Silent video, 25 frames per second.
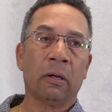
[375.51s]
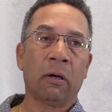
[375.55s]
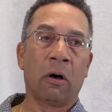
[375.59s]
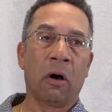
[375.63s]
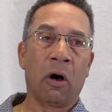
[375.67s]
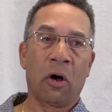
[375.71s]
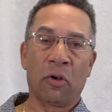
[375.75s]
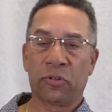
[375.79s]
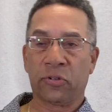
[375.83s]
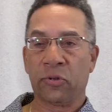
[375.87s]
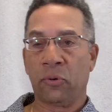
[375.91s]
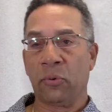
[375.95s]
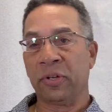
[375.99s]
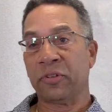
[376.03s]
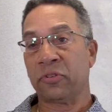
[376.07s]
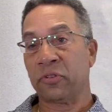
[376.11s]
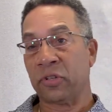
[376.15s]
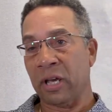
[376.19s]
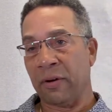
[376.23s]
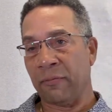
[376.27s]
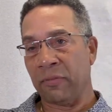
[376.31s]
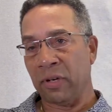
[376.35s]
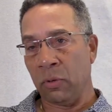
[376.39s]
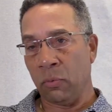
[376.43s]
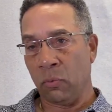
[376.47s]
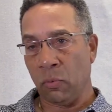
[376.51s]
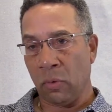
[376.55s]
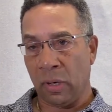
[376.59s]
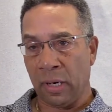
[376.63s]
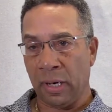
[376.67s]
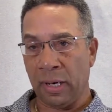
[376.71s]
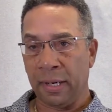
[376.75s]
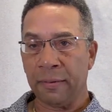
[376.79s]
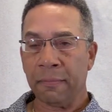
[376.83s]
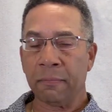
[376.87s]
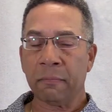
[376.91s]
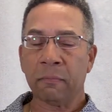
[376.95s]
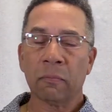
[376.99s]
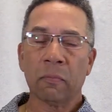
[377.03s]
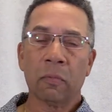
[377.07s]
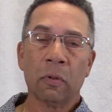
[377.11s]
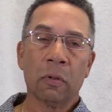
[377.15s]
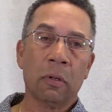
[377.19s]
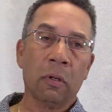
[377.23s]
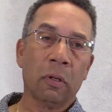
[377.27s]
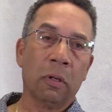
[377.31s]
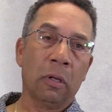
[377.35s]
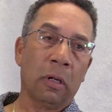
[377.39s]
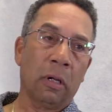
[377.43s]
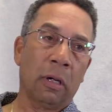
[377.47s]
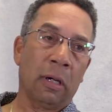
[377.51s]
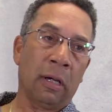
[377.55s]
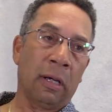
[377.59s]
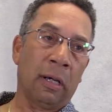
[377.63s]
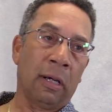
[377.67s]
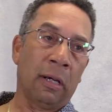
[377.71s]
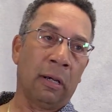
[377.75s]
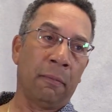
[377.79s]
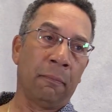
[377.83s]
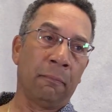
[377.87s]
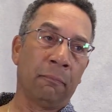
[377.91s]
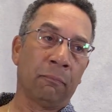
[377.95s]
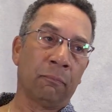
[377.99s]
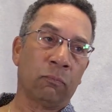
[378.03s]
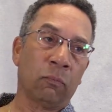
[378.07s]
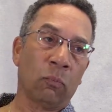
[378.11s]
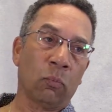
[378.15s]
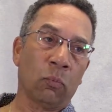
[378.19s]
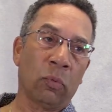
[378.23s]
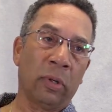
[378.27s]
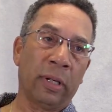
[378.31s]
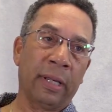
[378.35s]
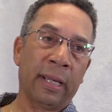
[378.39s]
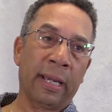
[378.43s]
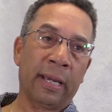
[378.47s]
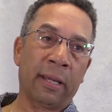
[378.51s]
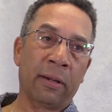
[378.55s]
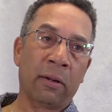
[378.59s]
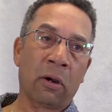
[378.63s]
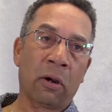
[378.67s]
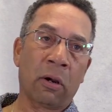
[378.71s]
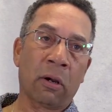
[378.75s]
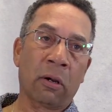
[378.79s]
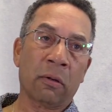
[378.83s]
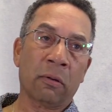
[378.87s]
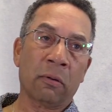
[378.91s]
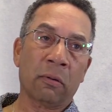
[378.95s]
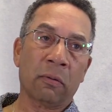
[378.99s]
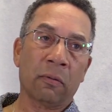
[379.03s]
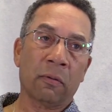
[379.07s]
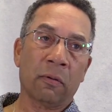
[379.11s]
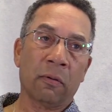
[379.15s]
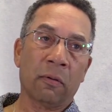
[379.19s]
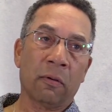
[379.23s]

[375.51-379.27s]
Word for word: Also in 71, um, we had our